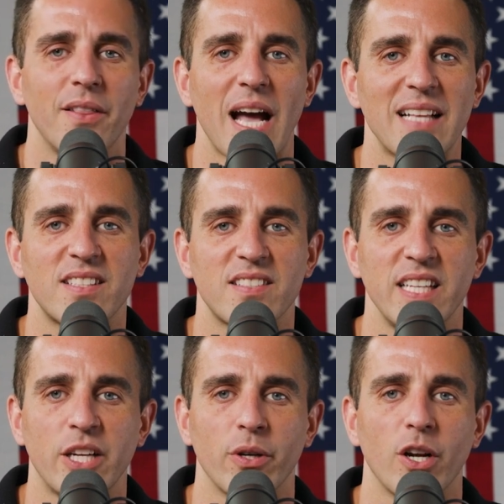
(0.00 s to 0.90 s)
That's the
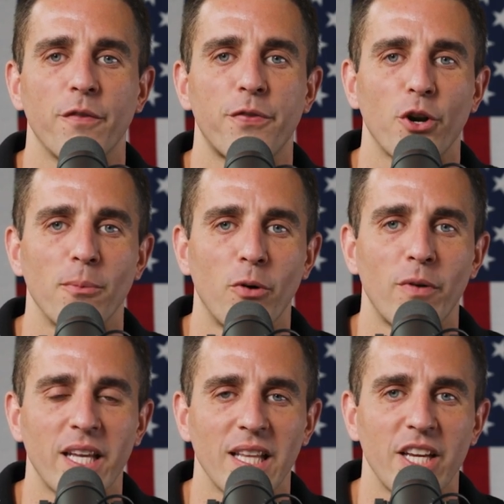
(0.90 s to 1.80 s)
secret of
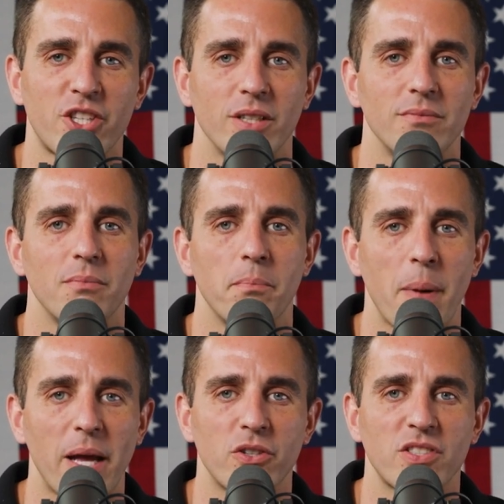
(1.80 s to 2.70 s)
thermoregulation.
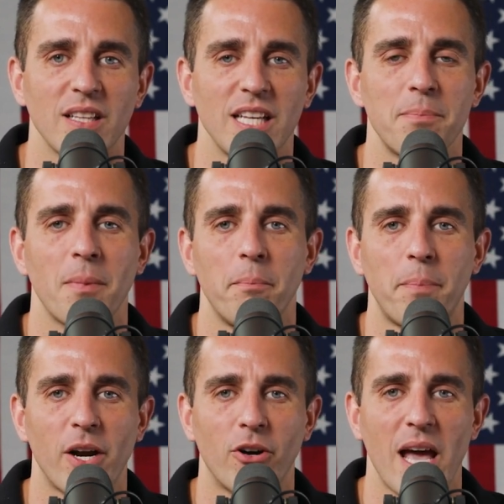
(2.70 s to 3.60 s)
Better sleep,
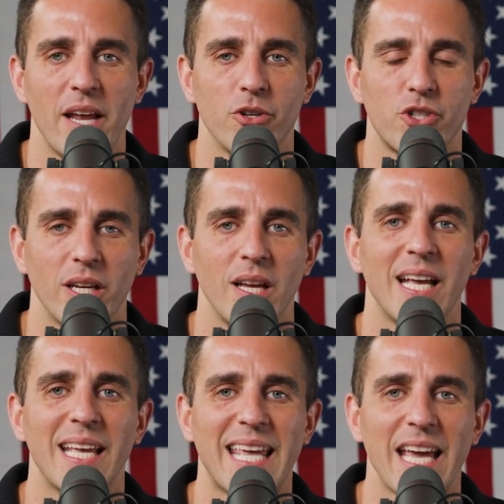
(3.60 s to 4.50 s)
better energy.
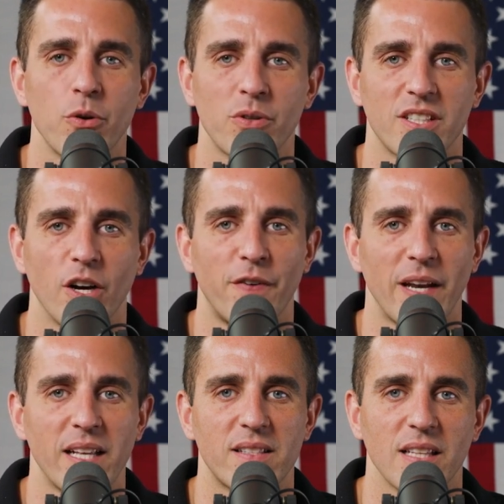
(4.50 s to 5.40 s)
Get yourself
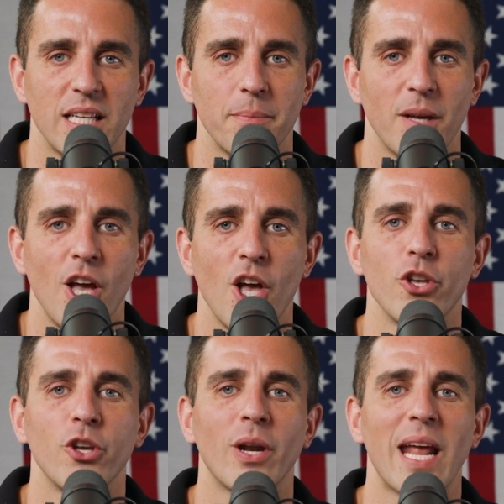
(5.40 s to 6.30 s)
an Eight Sleep.
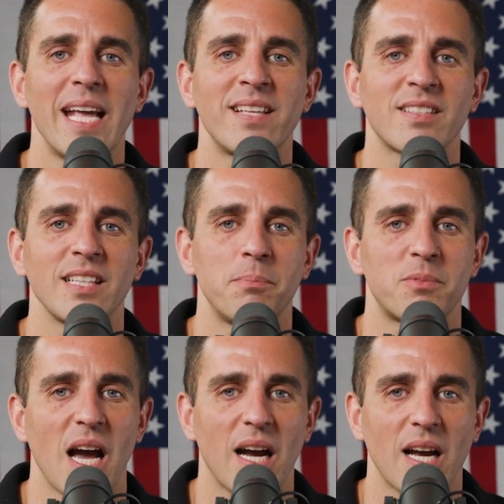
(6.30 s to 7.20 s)
You can go to
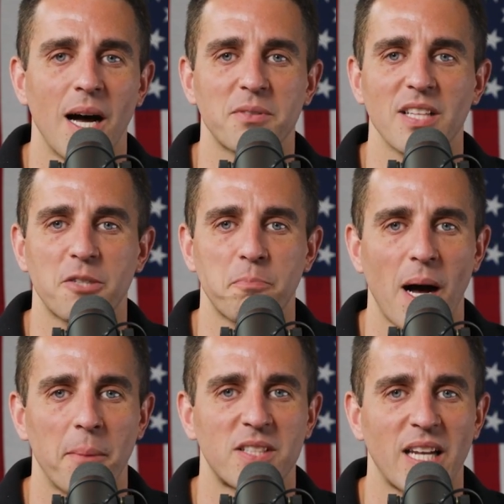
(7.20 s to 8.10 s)
eightsleep.com slash
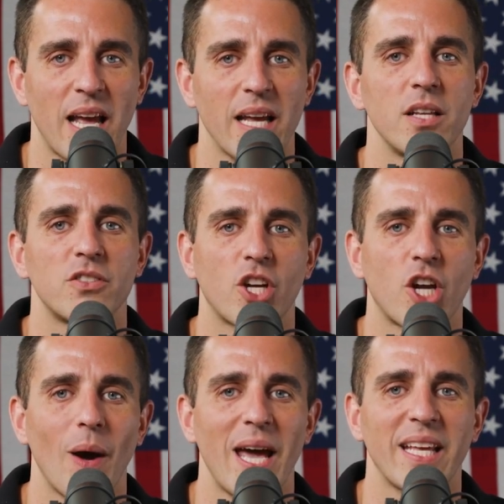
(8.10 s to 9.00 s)
pomp today to
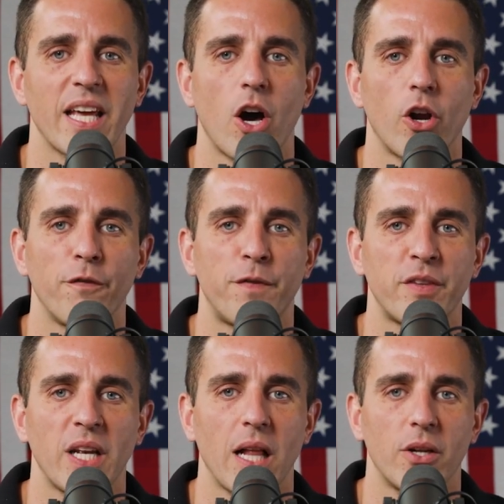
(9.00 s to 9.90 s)
go ahead and get
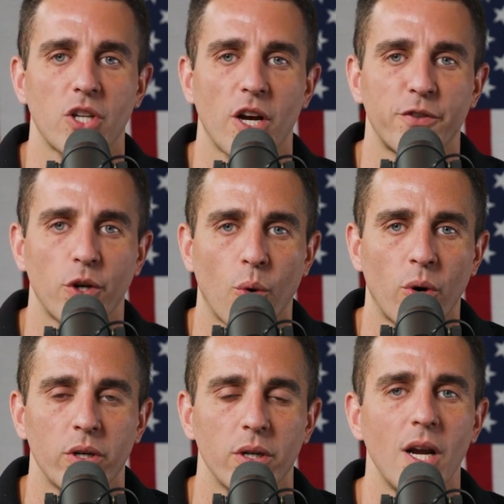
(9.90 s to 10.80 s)
$150 off your
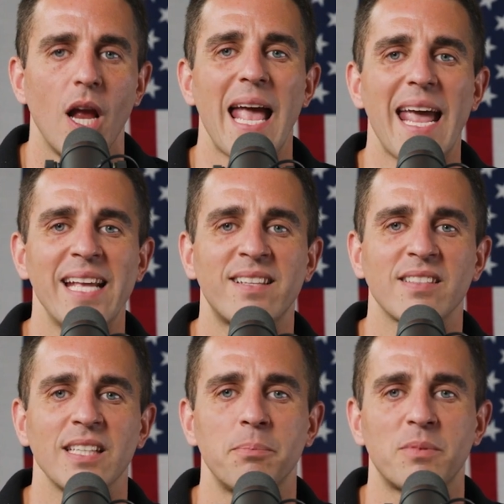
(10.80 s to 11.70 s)
order.
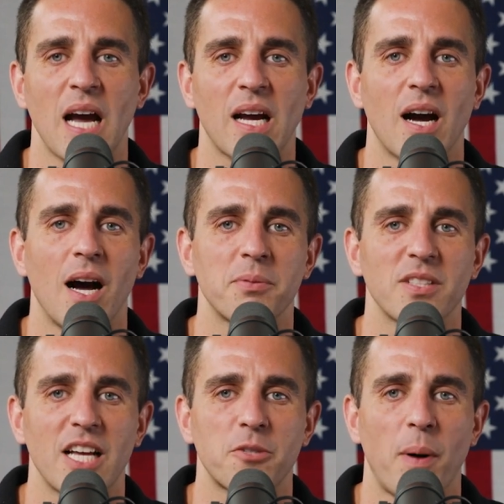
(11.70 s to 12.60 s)
eightsleep.com
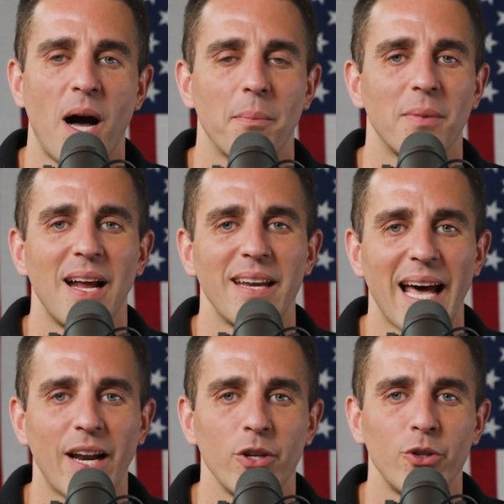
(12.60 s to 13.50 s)
slash pomp.
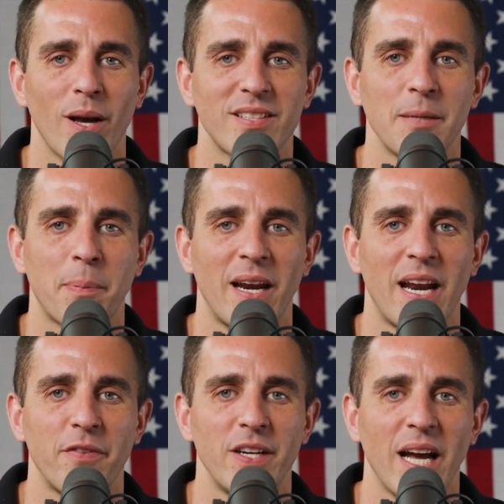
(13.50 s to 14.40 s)
Not only do I sleep on
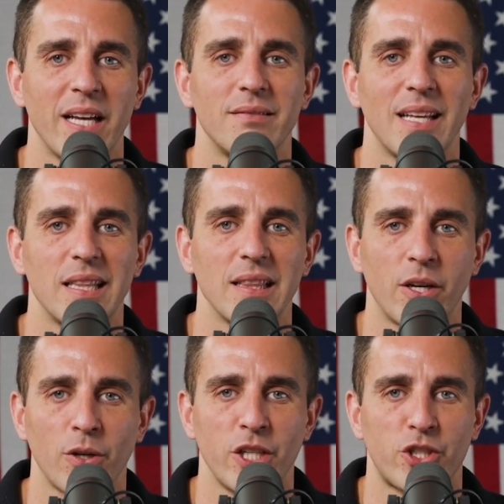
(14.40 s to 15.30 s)
it every night, it
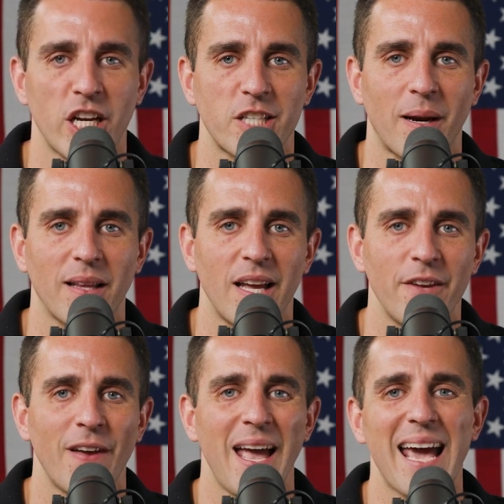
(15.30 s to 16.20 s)
literally changed my
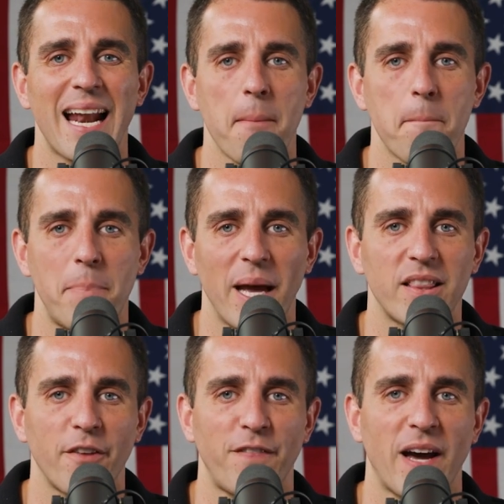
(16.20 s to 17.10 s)
life, and I
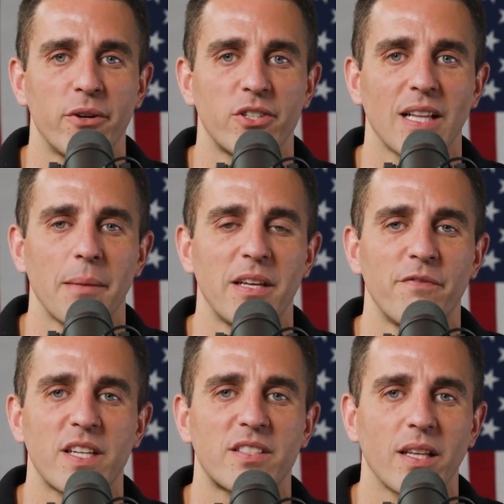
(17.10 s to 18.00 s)
begged the founders to let me
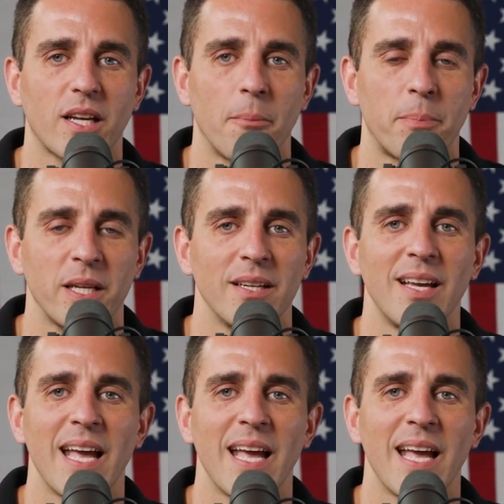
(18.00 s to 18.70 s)
invest in the company.